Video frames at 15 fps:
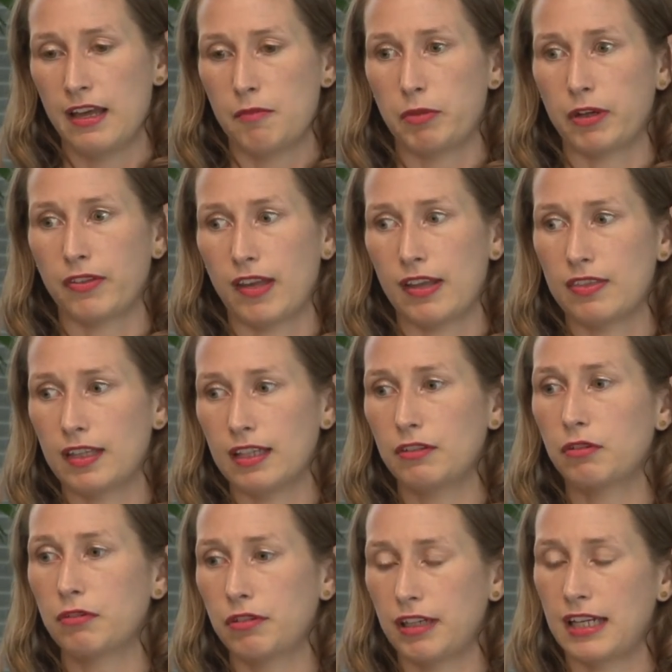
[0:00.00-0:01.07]
because I think
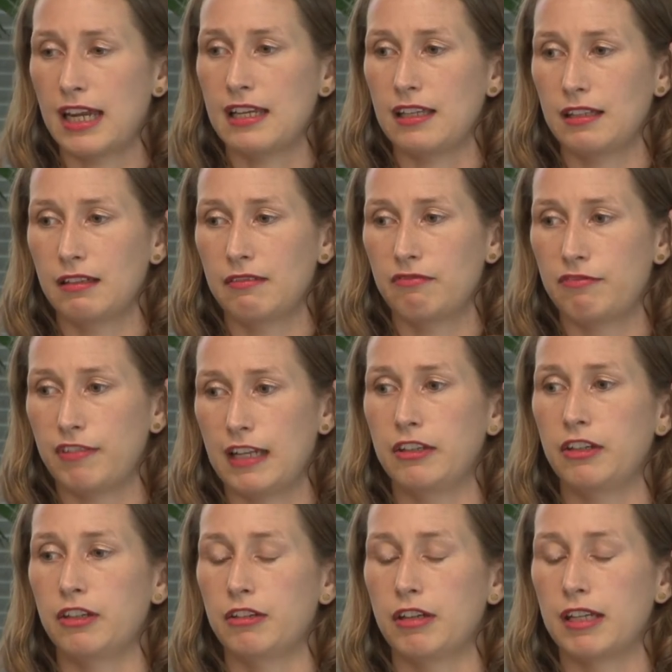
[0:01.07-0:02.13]
it'll create
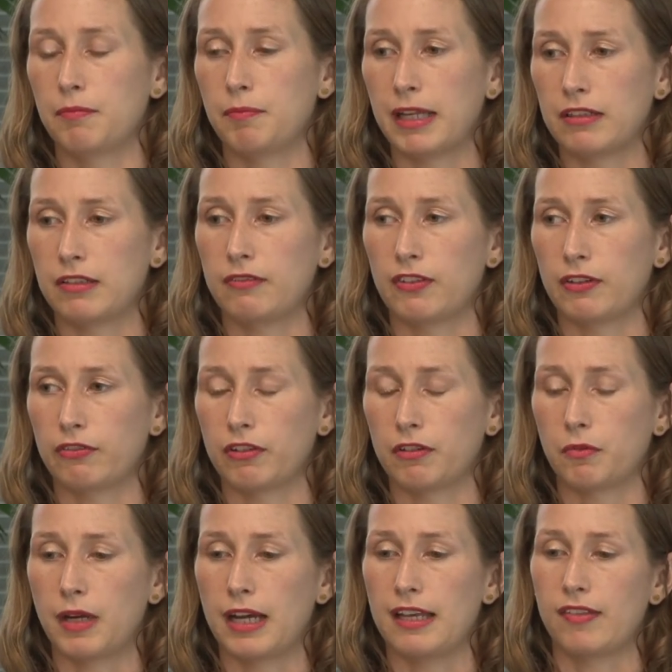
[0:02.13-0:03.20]
value in a bunch of
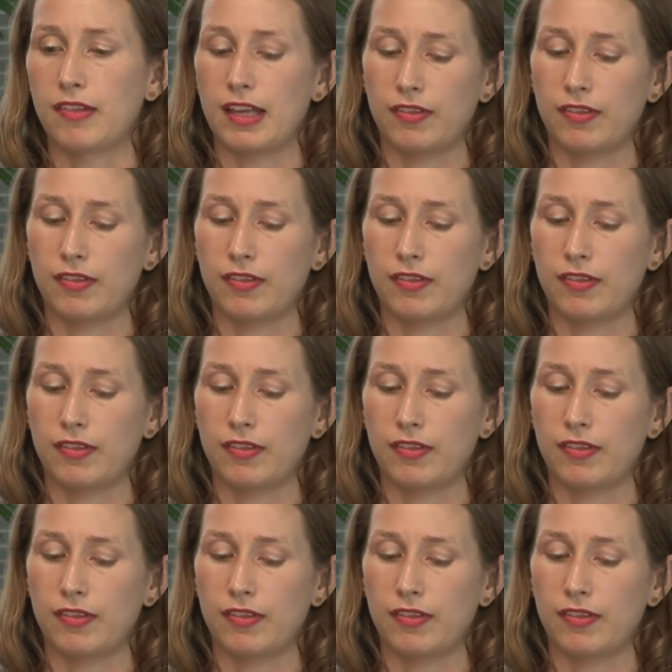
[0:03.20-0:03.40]
different ways.